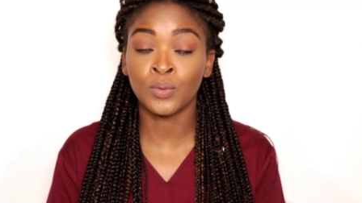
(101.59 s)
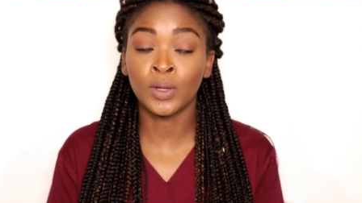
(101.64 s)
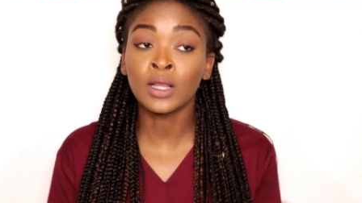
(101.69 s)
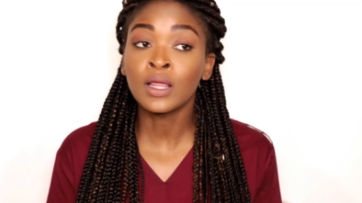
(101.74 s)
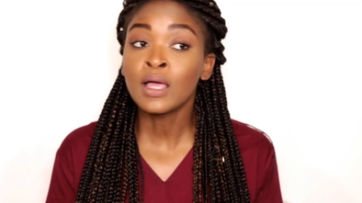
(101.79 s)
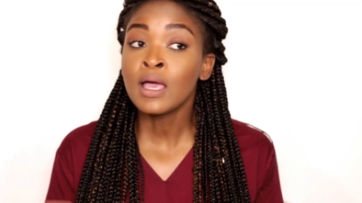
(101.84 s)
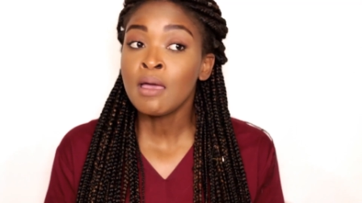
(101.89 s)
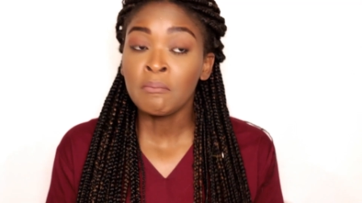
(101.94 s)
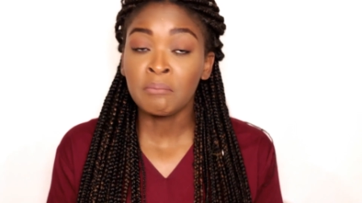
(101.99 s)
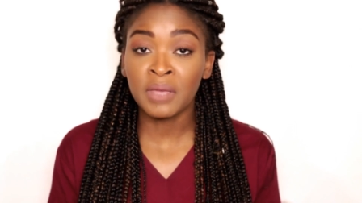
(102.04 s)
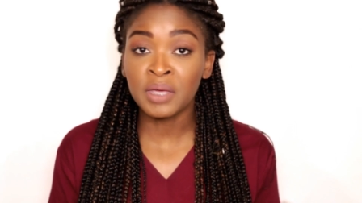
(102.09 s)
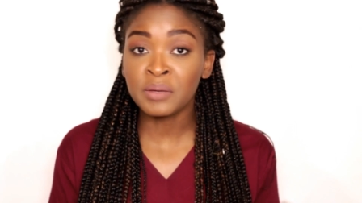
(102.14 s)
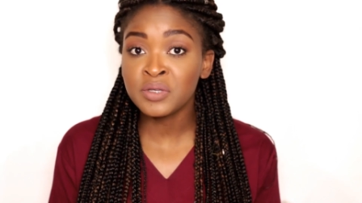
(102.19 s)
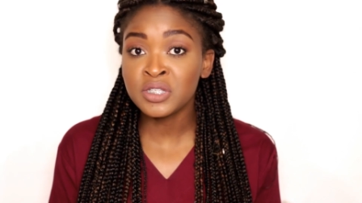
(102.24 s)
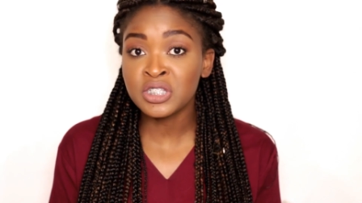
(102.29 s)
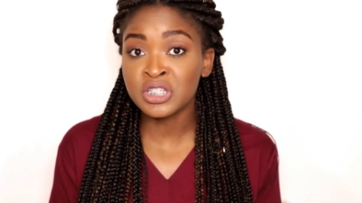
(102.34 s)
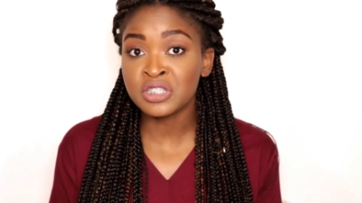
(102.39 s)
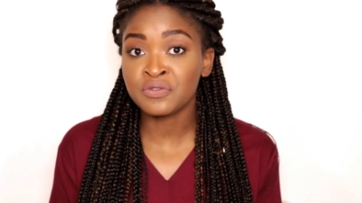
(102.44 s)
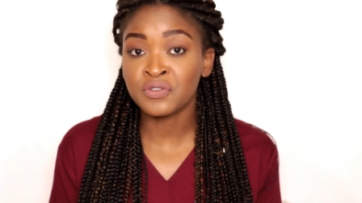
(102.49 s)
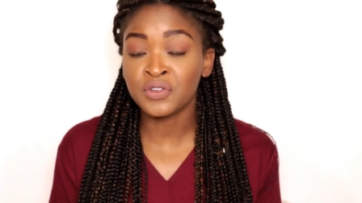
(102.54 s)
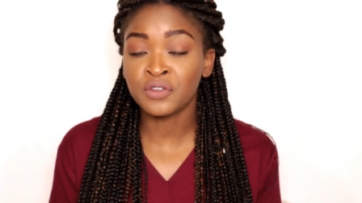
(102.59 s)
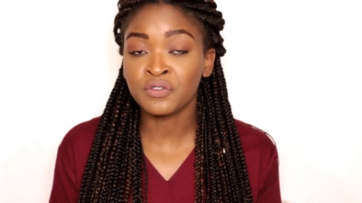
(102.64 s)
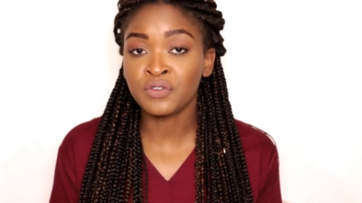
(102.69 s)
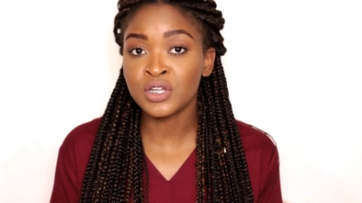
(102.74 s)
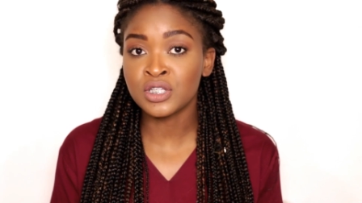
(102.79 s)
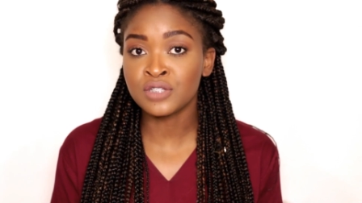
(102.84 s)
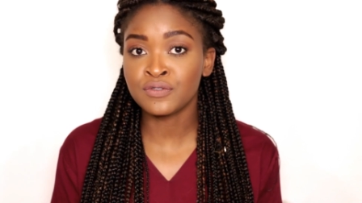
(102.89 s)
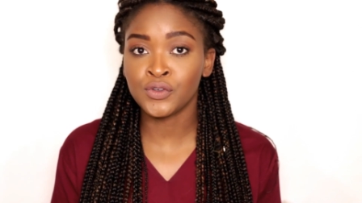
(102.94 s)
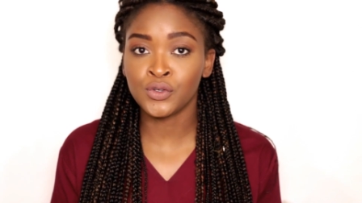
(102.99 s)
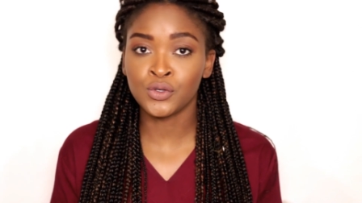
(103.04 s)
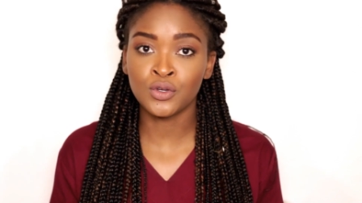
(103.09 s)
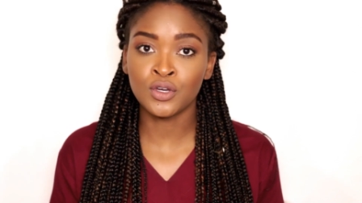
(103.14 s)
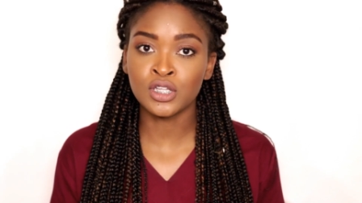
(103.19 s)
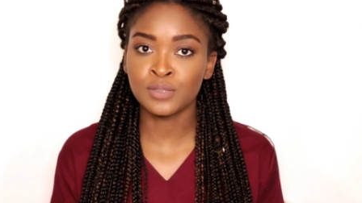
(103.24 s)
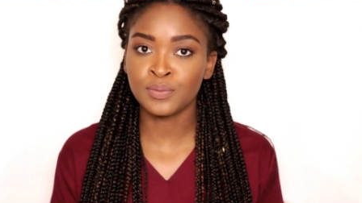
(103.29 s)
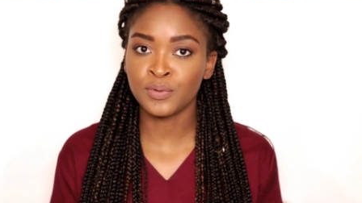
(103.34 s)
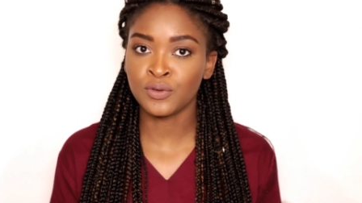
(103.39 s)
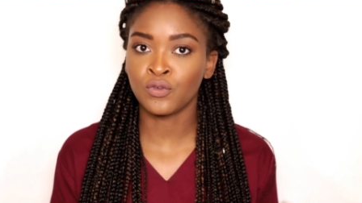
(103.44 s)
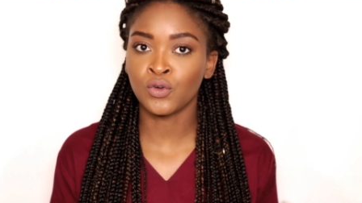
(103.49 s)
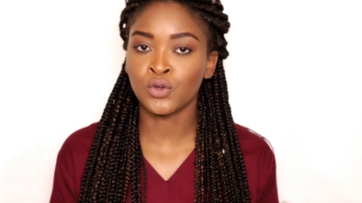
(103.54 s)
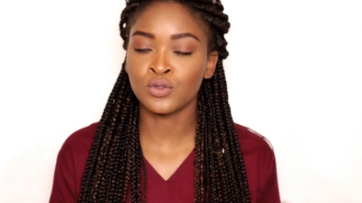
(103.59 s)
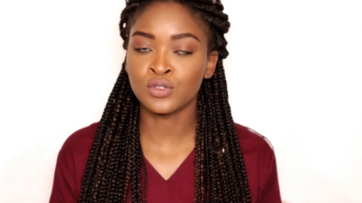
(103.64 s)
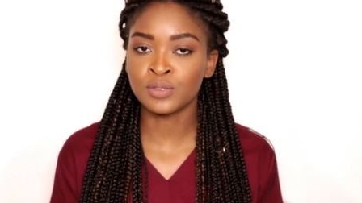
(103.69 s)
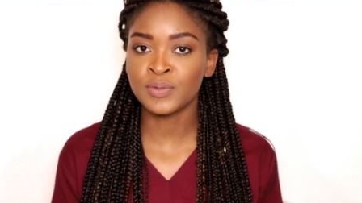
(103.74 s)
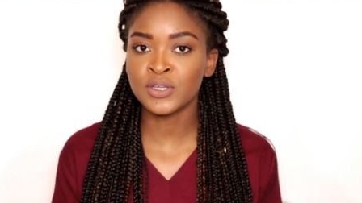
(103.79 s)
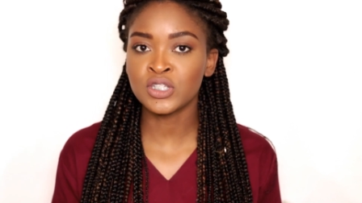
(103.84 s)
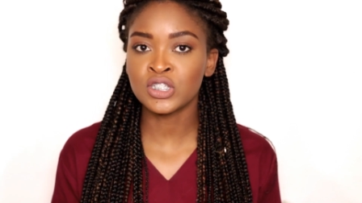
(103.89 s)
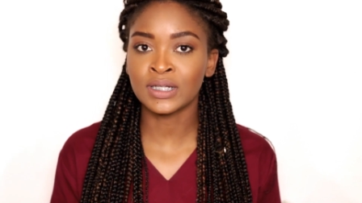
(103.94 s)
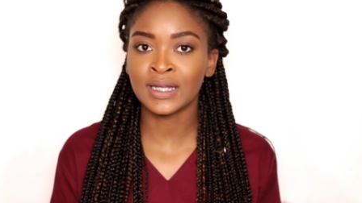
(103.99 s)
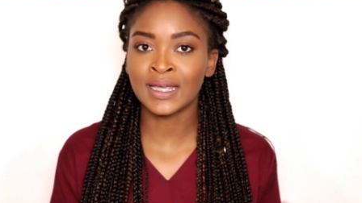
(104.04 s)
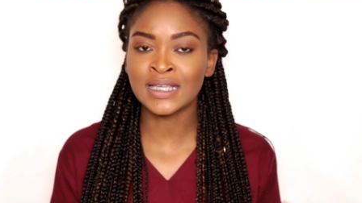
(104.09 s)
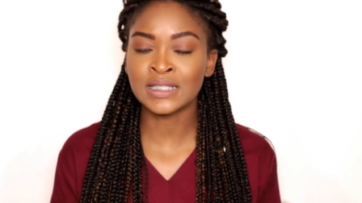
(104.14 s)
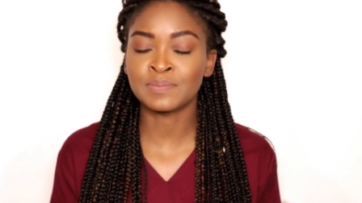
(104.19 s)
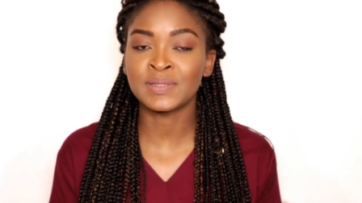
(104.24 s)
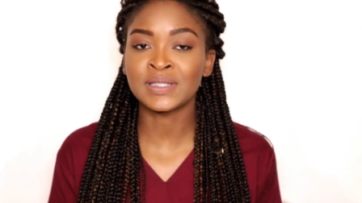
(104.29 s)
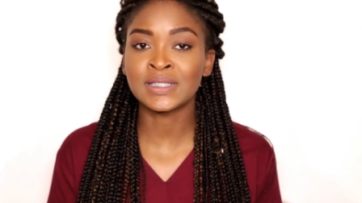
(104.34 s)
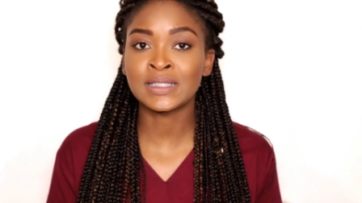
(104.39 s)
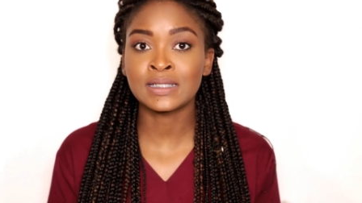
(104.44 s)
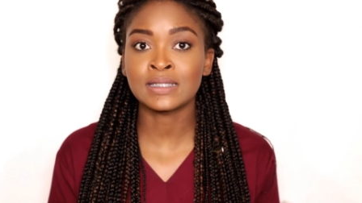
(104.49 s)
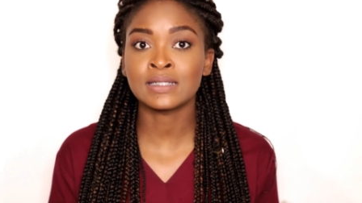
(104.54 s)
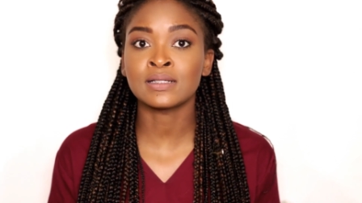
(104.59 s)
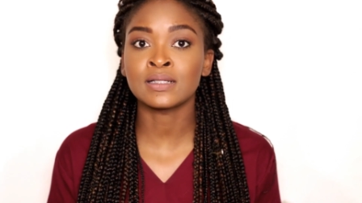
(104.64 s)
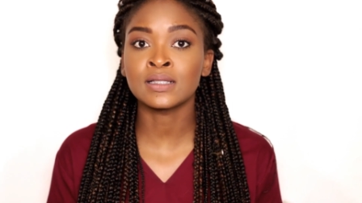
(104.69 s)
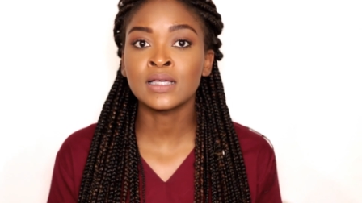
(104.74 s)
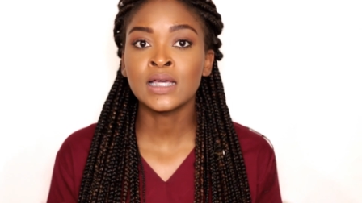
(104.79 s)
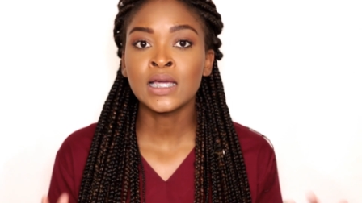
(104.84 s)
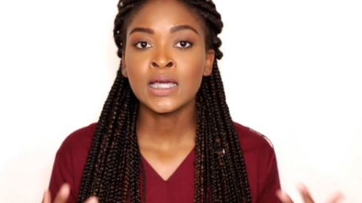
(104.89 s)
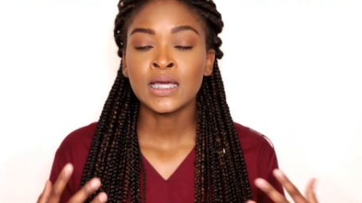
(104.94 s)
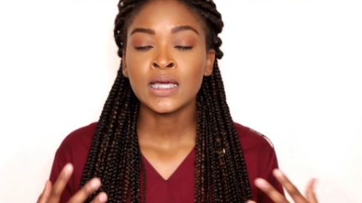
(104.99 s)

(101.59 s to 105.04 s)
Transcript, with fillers: Well, maybe just for the first few years before you specialize, but still